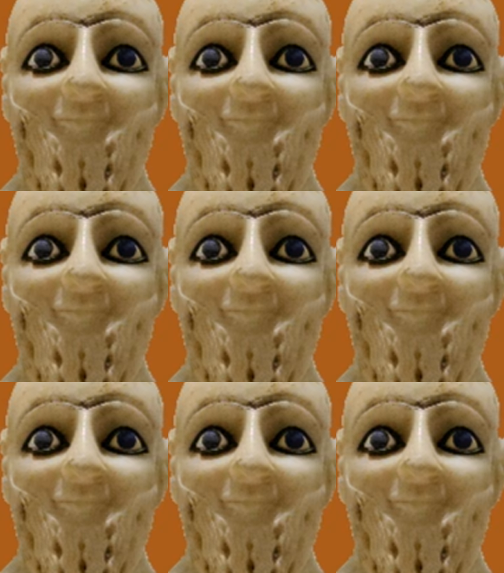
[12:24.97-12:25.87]

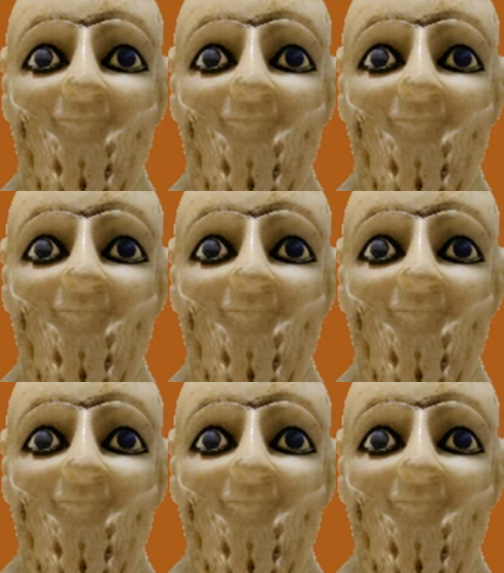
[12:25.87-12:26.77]

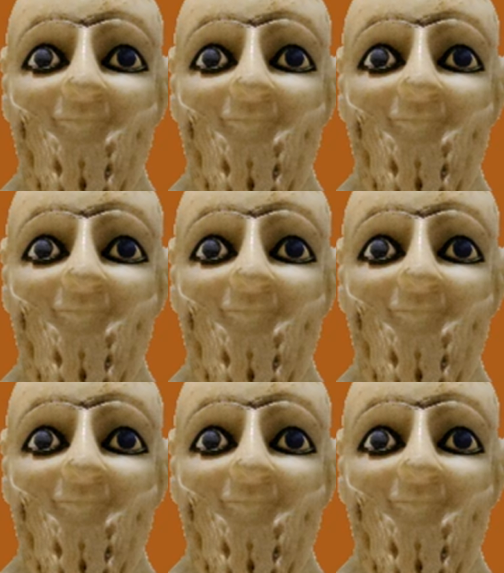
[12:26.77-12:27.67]

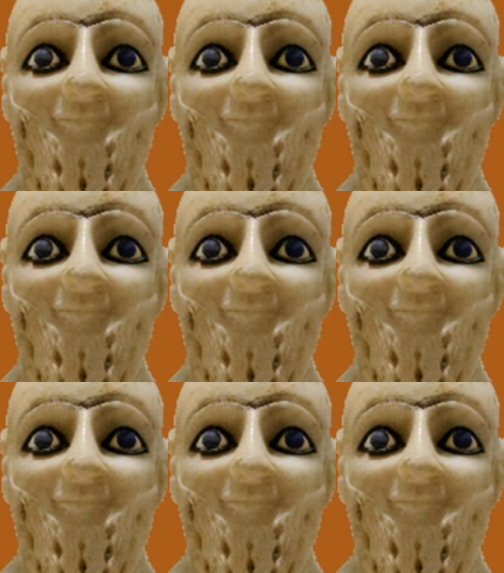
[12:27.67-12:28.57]

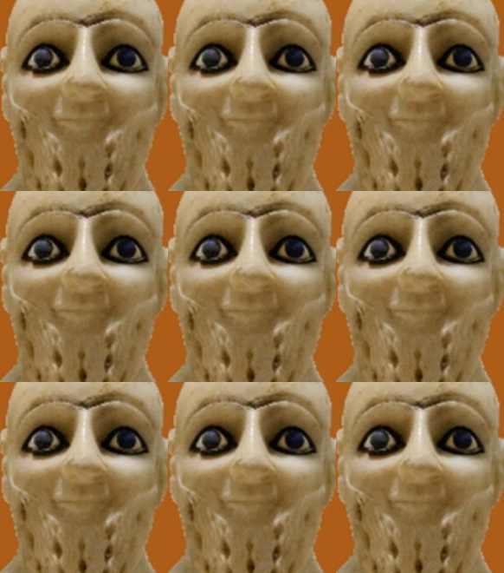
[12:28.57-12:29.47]

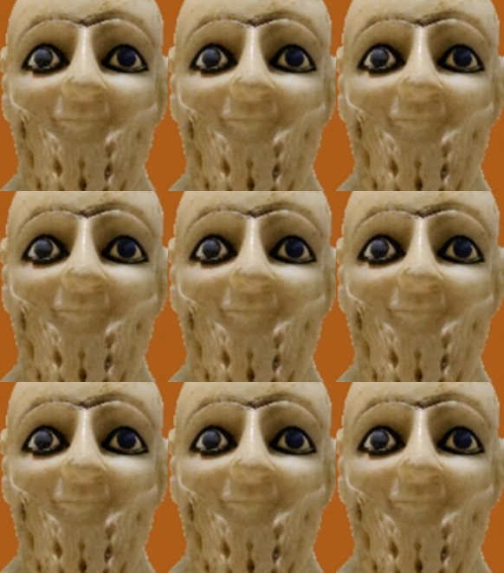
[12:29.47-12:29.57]
(no lip movement)